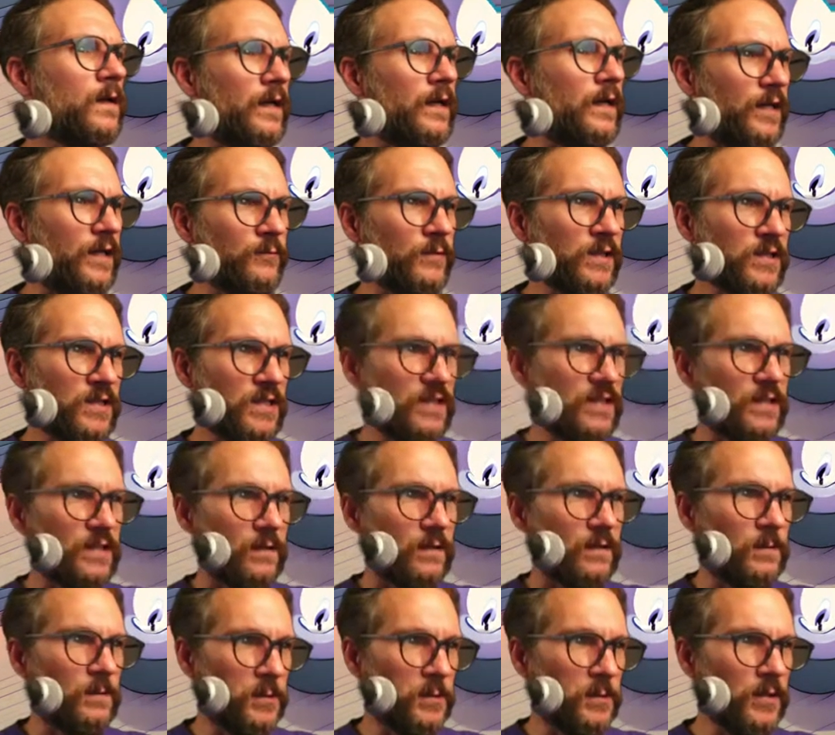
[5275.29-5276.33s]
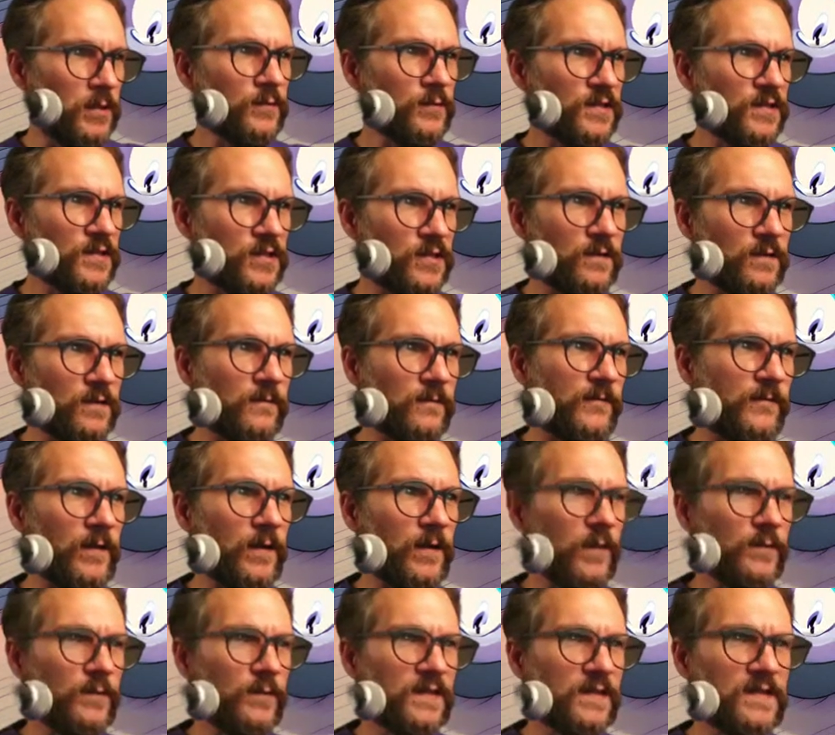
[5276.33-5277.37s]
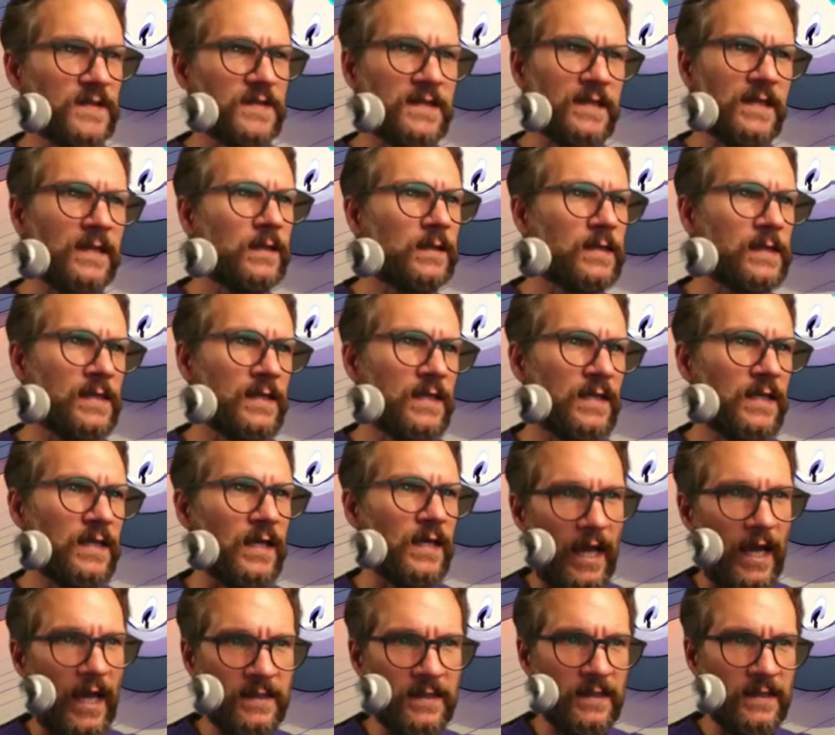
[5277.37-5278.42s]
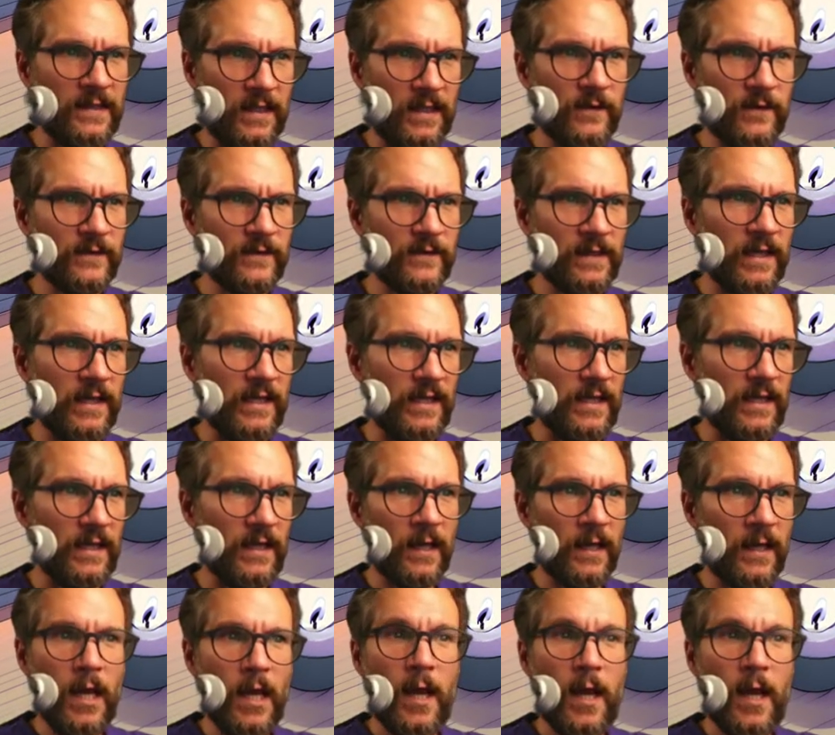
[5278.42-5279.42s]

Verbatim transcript: in which notes should flow distinctly and evenly,